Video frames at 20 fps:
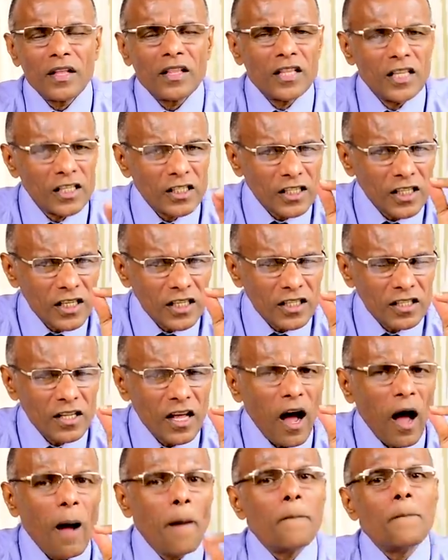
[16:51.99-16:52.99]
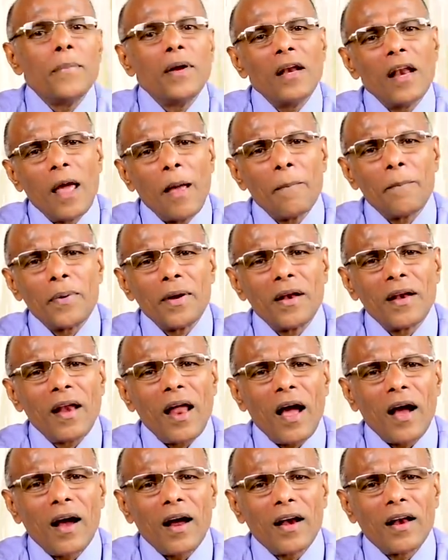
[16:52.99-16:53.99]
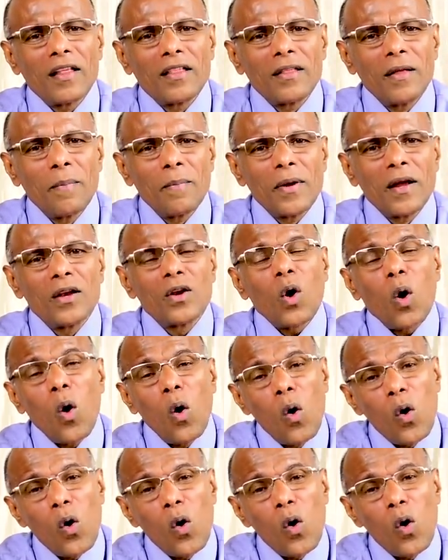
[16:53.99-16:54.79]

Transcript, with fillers: This is the humble appeal Nagananda made